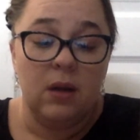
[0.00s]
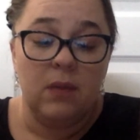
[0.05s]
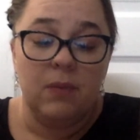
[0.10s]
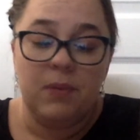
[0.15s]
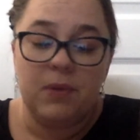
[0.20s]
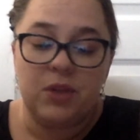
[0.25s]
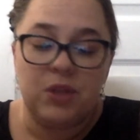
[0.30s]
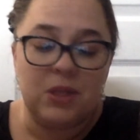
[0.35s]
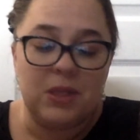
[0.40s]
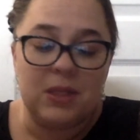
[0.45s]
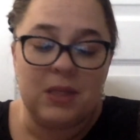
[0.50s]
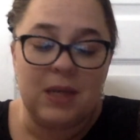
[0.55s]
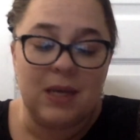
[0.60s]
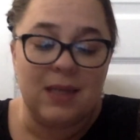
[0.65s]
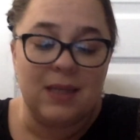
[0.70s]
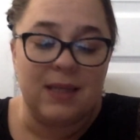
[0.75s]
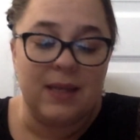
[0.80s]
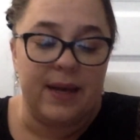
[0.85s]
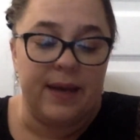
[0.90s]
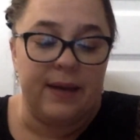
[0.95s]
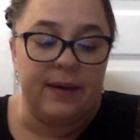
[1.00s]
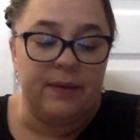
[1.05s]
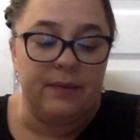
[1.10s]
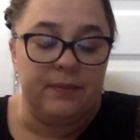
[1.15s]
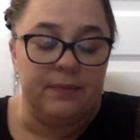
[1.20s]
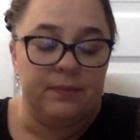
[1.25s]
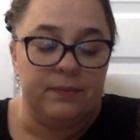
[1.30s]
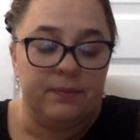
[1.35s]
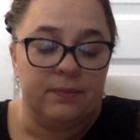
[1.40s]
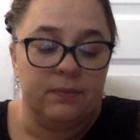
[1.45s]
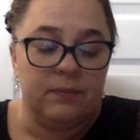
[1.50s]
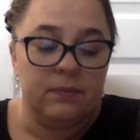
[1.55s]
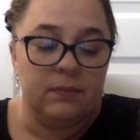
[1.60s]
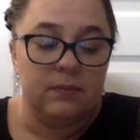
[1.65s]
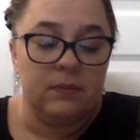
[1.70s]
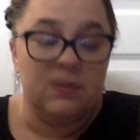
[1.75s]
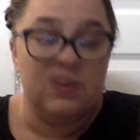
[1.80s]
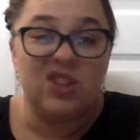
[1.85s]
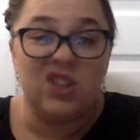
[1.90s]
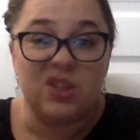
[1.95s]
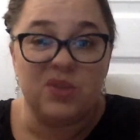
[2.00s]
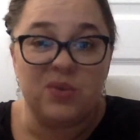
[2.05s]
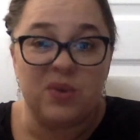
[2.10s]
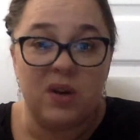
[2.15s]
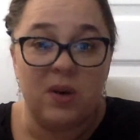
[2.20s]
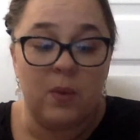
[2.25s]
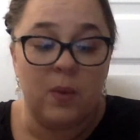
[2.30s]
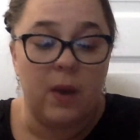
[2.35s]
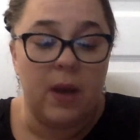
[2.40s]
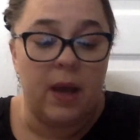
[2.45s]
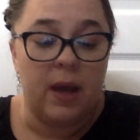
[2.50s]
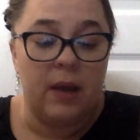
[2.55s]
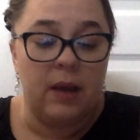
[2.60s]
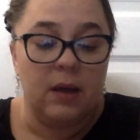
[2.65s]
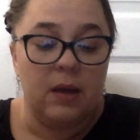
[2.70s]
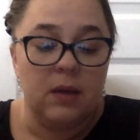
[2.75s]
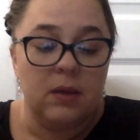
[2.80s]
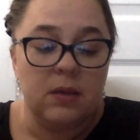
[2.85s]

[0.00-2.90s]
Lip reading: But she's not dead, just run away.